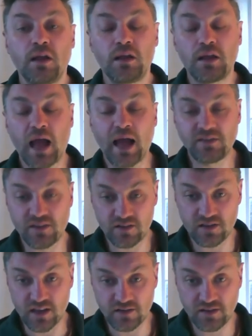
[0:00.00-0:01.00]
adds it to
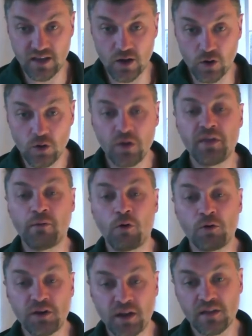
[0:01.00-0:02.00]
their skill, they roll
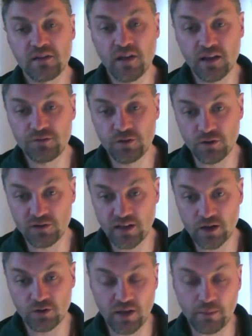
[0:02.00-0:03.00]
another dice for their attack or
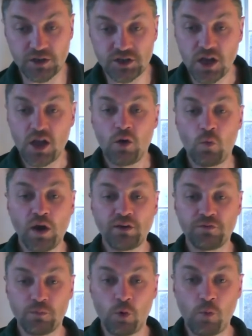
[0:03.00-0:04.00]
damage. One of them
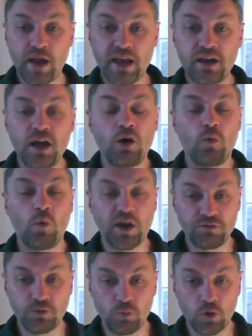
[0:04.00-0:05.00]
will win, one of
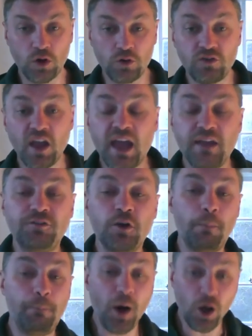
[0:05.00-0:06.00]
them will lose. If you
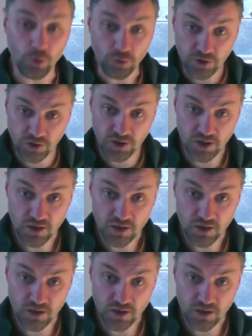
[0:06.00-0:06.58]
both